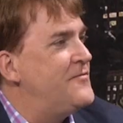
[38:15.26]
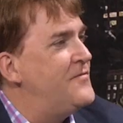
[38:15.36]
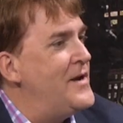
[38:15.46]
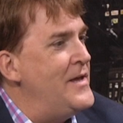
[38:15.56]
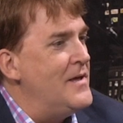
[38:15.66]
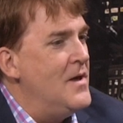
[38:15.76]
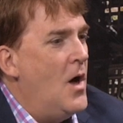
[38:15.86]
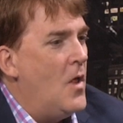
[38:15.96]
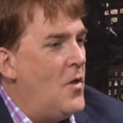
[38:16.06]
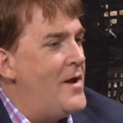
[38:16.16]
funny.
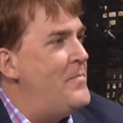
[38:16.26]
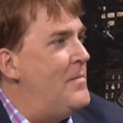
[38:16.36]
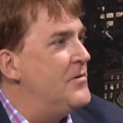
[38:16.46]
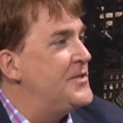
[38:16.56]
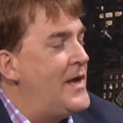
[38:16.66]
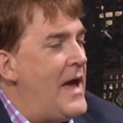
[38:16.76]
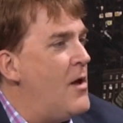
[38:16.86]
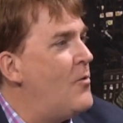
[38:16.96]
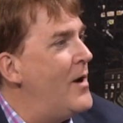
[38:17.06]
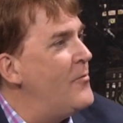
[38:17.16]
A lot of people say,
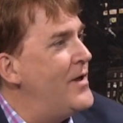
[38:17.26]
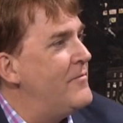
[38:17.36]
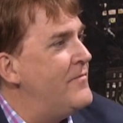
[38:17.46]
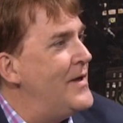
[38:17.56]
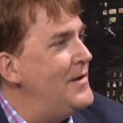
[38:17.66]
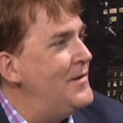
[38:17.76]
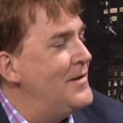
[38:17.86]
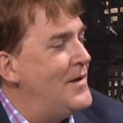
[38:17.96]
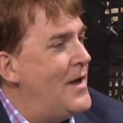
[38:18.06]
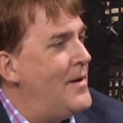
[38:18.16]
how do I
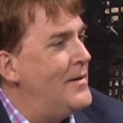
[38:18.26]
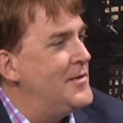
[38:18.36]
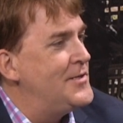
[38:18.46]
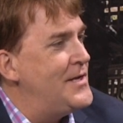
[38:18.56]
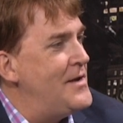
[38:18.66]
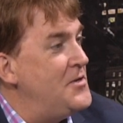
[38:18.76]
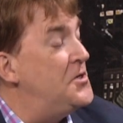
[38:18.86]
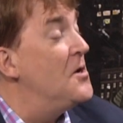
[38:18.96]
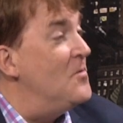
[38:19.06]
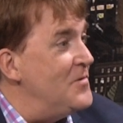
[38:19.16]
reinvent? And I'm going to say,
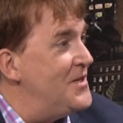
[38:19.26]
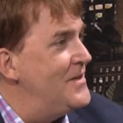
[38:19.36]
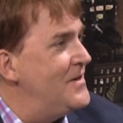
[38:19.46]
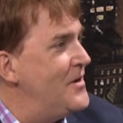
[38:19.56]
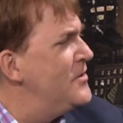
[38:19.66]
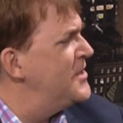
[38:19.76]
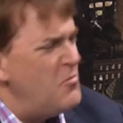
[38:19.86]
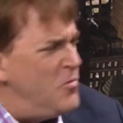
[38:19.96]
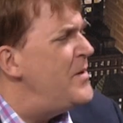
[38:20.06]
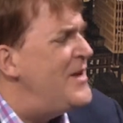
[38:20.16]
don't. You're going to say,
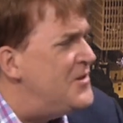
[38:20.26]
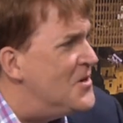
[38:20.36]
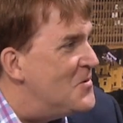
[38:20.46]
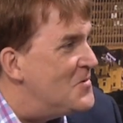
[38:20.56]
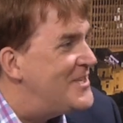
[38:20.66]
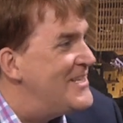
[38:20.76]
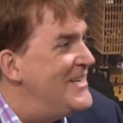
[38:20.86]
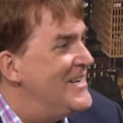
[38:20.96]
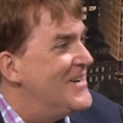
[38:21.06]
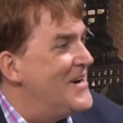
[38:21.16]
what do you mean don't?
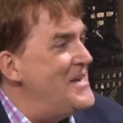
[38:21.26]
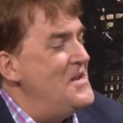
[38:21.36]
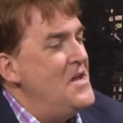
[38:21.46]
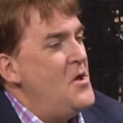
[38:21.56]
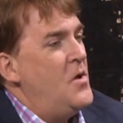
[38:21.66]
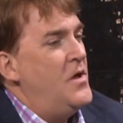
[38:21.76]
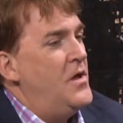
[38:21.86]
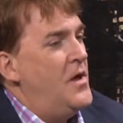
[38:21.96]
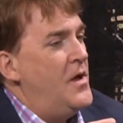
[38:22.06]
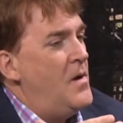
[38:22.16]
Right?
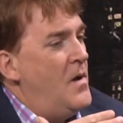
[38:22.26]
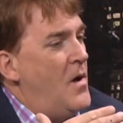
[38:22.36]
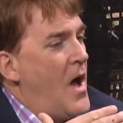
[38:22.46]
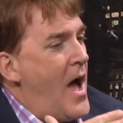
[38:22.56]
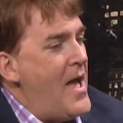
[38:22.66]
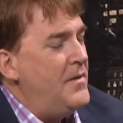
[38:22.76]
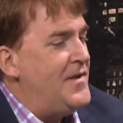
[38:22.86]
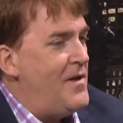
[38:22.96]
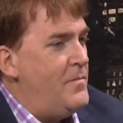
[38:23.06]
I tell